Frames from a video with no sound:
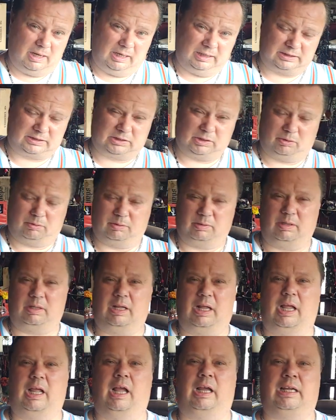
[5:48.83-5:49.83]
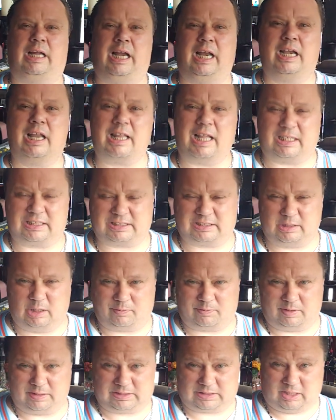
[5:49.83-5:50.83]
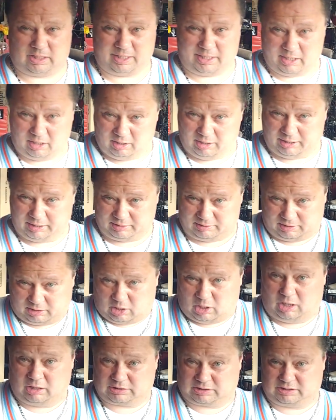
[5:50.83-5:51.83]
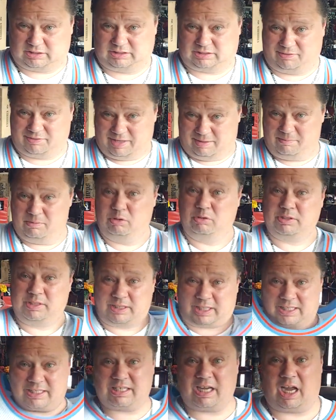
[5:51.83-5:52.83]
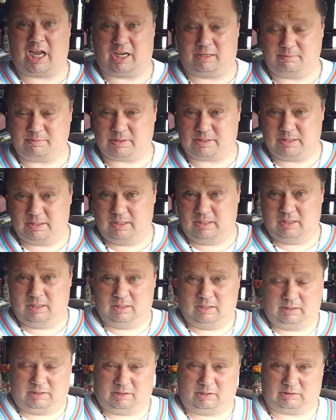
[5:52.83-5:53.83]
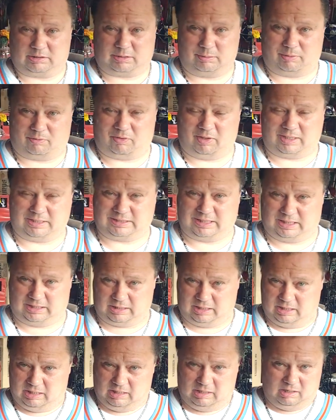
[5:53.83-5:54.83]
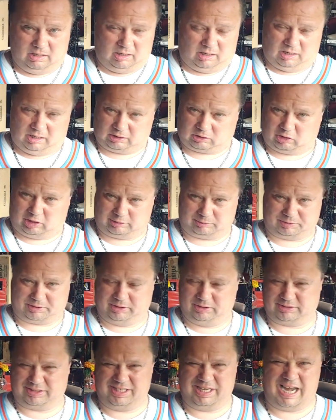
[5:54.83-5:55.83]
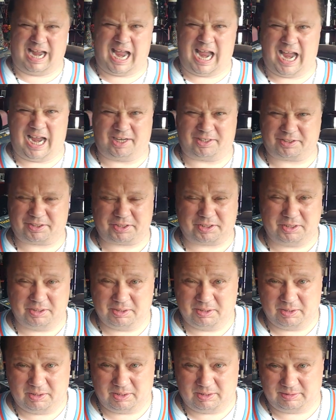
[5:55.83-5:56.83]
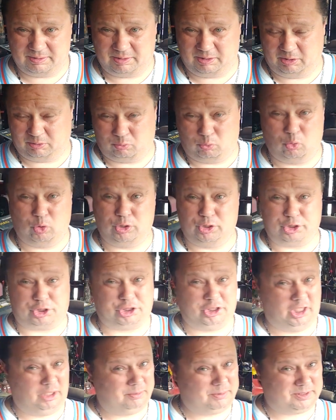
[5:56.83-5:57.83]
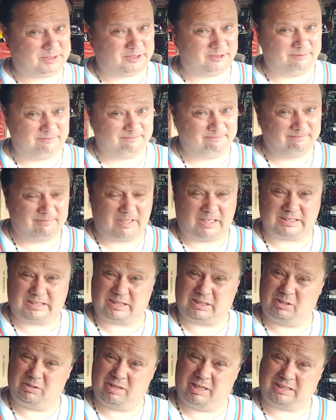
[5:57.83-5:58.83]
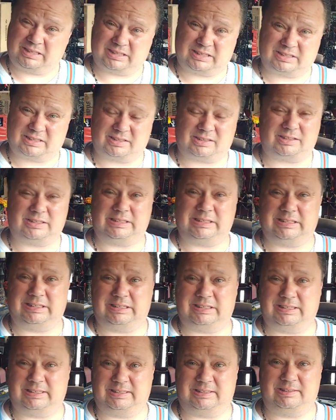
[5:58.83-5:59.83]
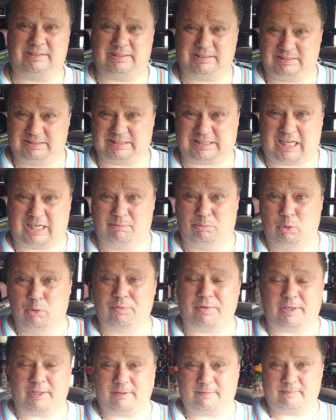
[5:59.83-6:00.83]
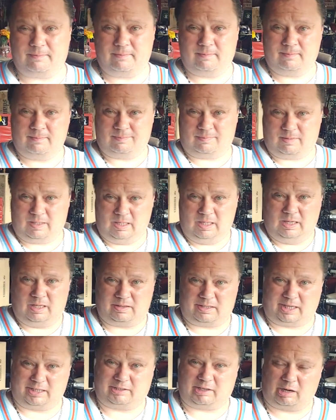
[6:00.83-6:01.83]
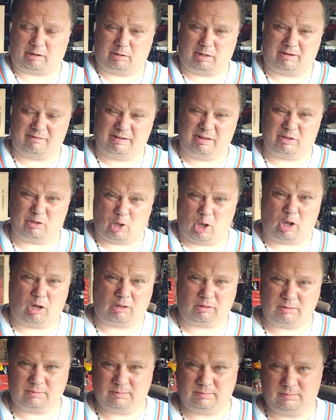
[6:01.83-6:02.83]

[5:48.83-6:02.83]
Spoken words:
And so I got into that stuff and I started hearing the consciousness of that music at times. You know, some of the things that Crosby, Stills and Nash, you know, Wooden Ships. I was like, oh, that's kind of moving. The integrity of Neil Young.